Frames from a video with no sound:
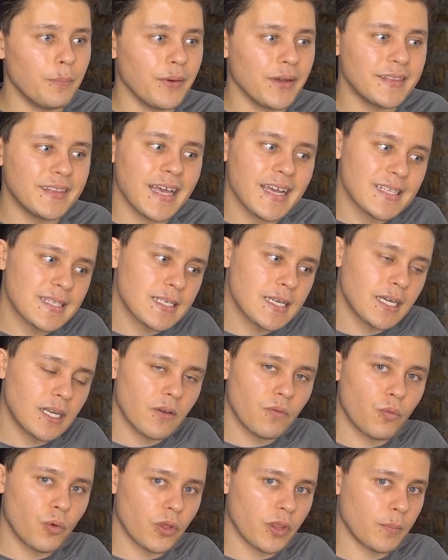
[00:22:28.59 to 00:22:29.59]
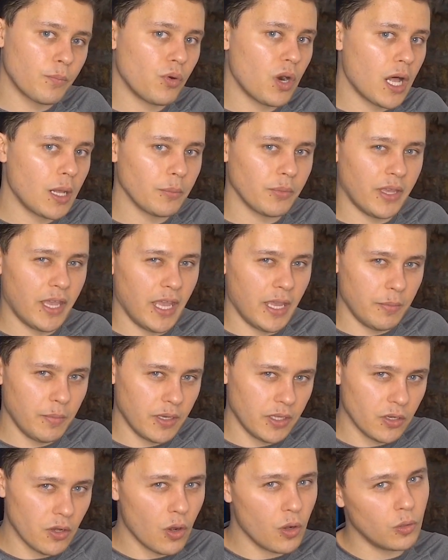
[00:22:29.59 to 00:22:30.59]
But that's kind of where the problem came
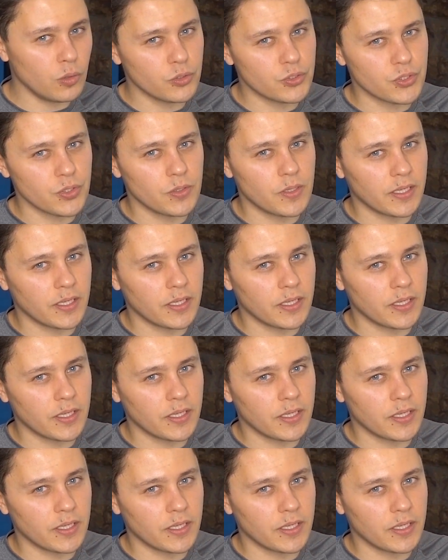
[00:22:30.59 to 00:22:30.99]
in also.